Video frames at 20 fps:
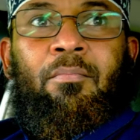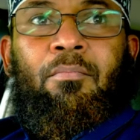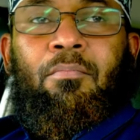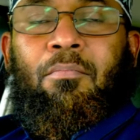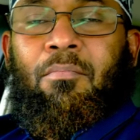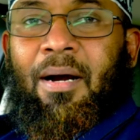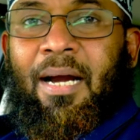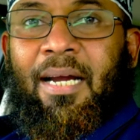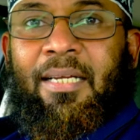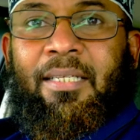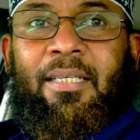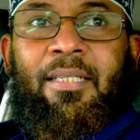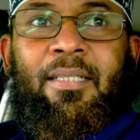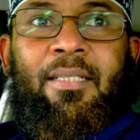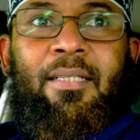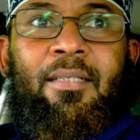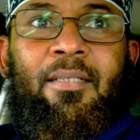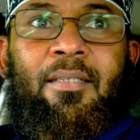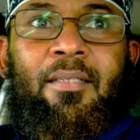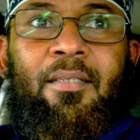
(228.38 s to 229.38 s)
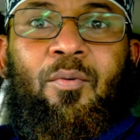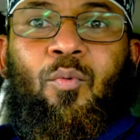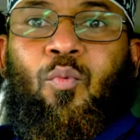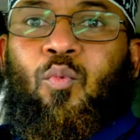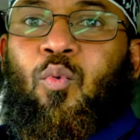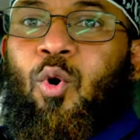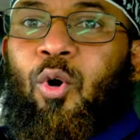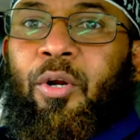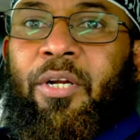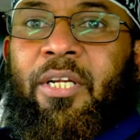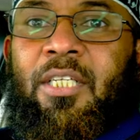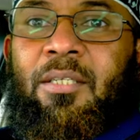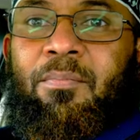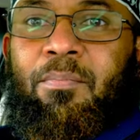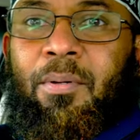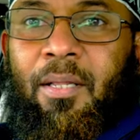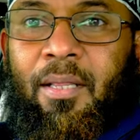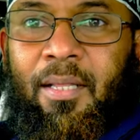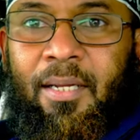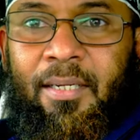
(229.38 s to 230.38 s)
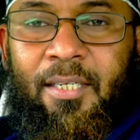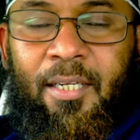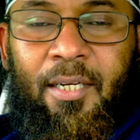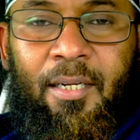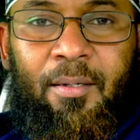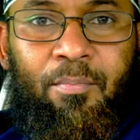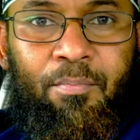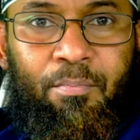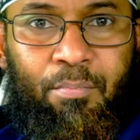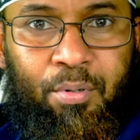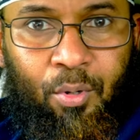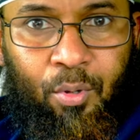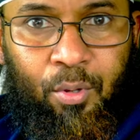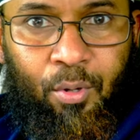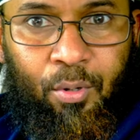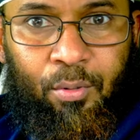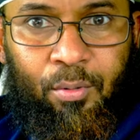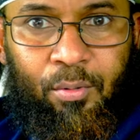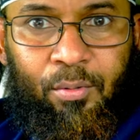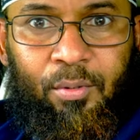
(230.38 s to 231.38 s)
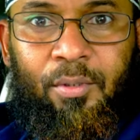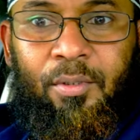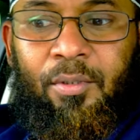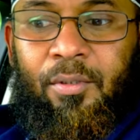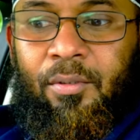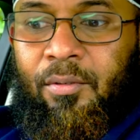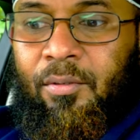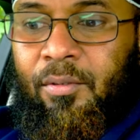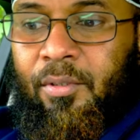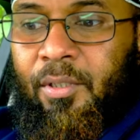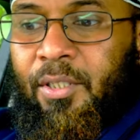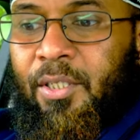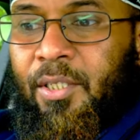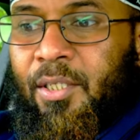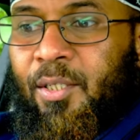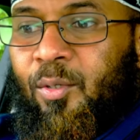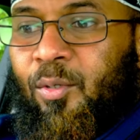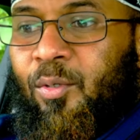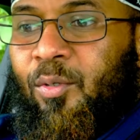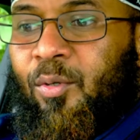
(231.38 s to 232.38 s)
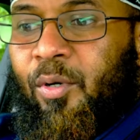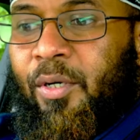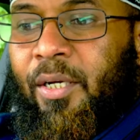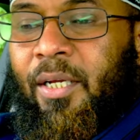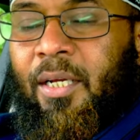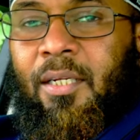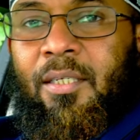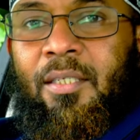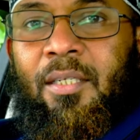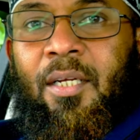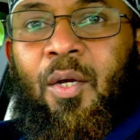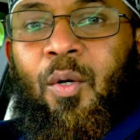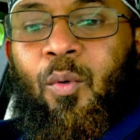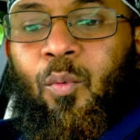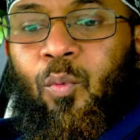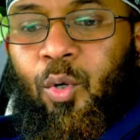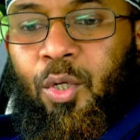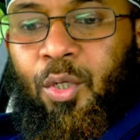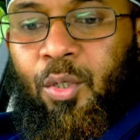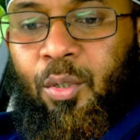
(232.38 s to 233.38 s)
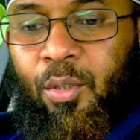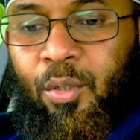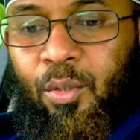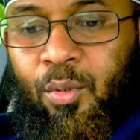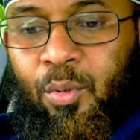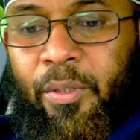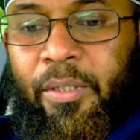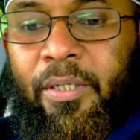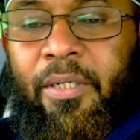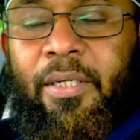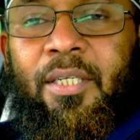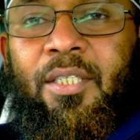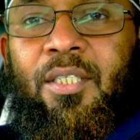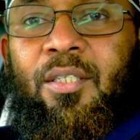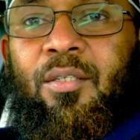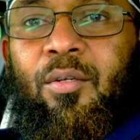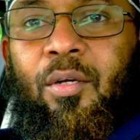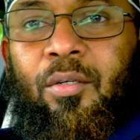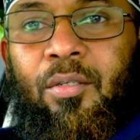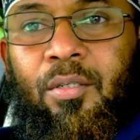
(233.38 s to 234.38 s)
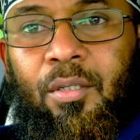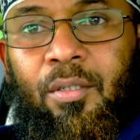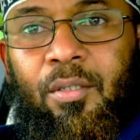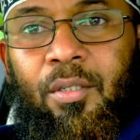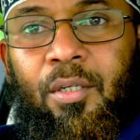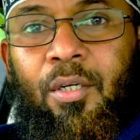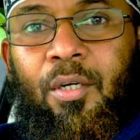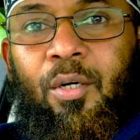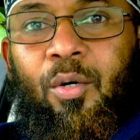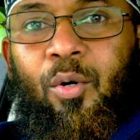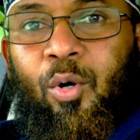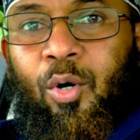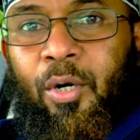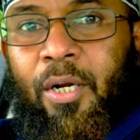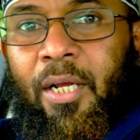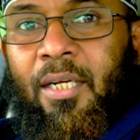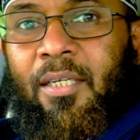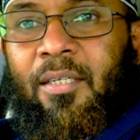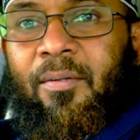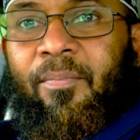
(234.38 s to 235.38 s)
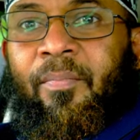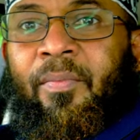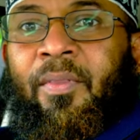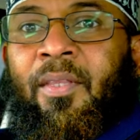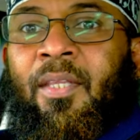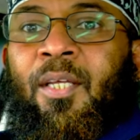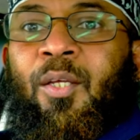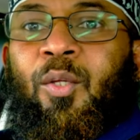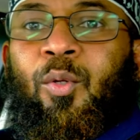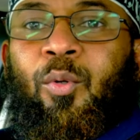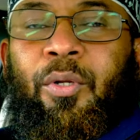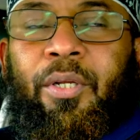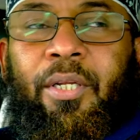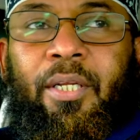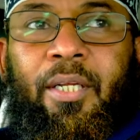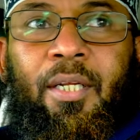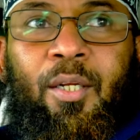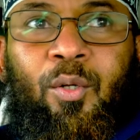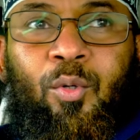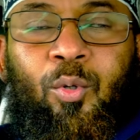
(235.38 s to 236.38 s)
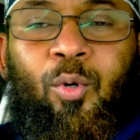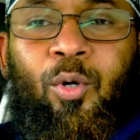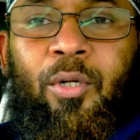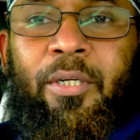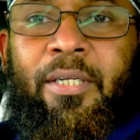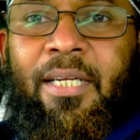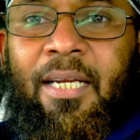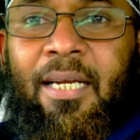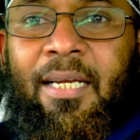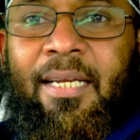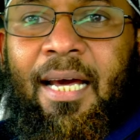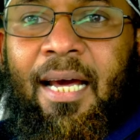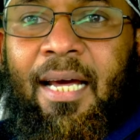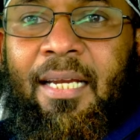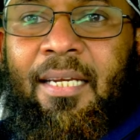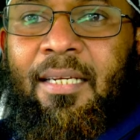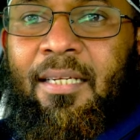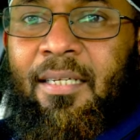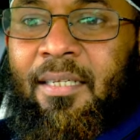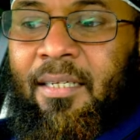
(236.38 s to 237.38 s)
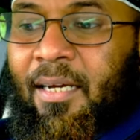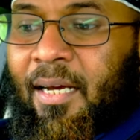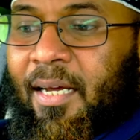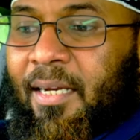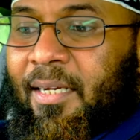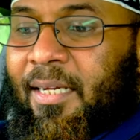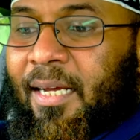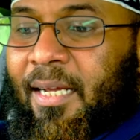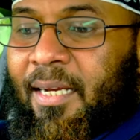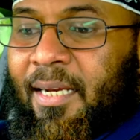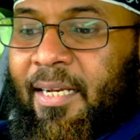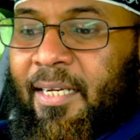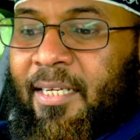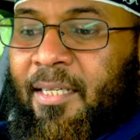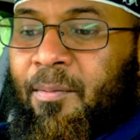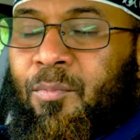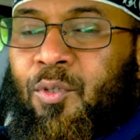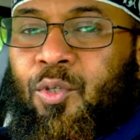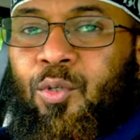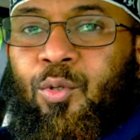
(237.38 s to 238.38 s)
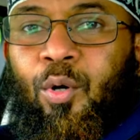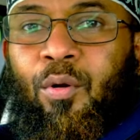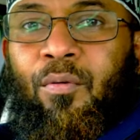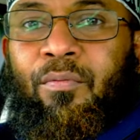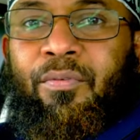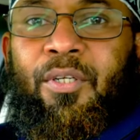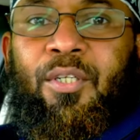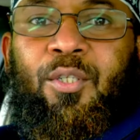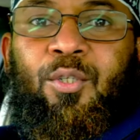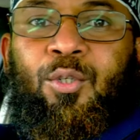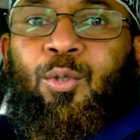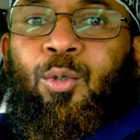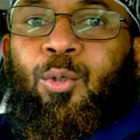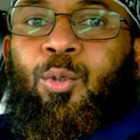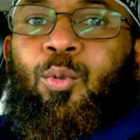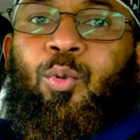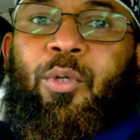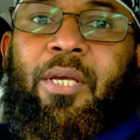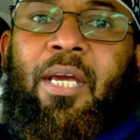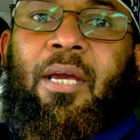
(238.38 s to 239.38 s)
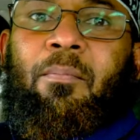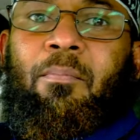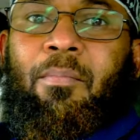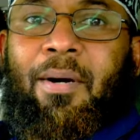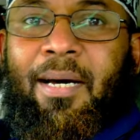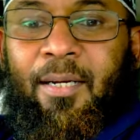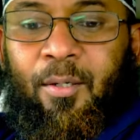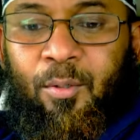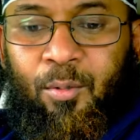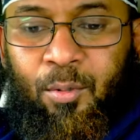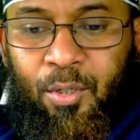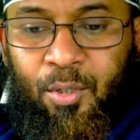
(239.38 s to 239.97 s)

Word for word: Majid warned his brother and tell him, brother, this is not correct. What you are doing is not correct. You need to go and tell dad, and dad let him solve it so you get married to